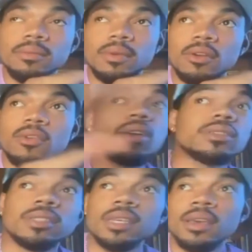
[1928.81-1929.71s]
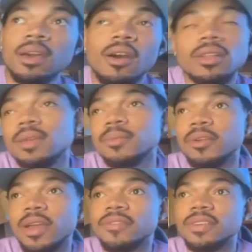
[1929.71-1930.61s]
across all
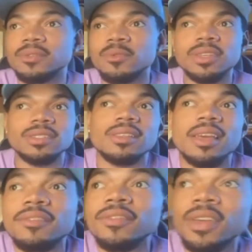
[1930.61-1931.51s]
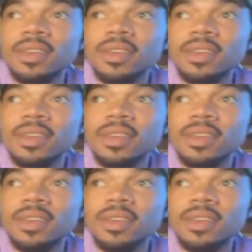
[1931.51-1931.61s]
demographics and ways of life